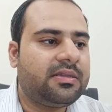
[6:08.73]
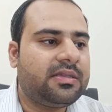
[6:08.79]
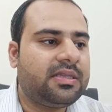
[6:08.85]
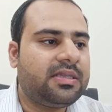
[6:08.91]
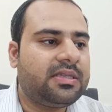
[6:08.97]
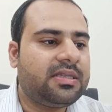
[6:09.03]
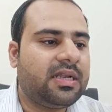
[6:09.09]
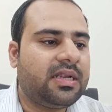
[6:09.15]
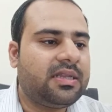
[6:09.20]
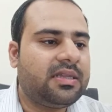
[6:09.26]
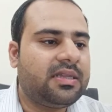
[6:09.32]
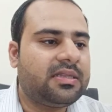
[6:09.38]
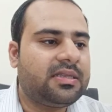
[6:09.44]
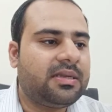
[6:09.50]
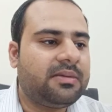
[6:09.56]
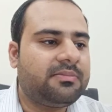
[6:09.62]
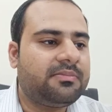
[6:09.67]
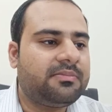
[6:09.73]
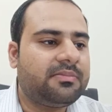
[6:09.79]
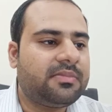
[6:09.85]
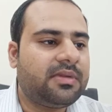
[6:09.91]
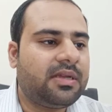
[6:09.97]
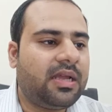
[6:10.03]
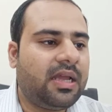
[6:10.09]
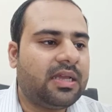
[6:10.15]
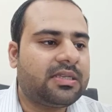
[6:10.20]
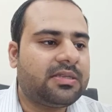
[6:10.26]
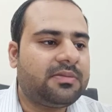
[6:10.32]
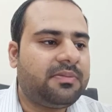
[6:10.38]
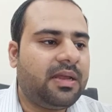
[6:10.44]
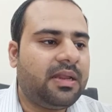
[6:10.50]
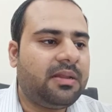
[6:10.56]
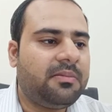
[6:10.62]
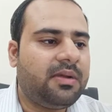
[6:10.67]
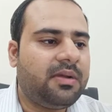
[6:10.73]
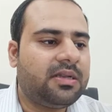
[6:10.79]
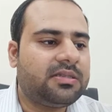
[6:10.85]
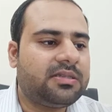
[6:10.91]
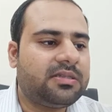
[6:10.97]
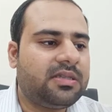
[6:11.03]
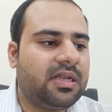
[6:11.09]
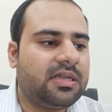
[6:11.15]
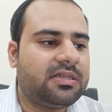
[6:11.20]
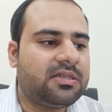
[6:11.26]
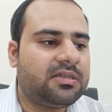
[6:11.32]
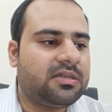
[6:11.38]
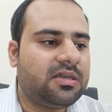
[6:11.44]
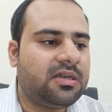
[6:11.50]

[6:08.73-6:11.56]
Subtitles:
These are some experiments that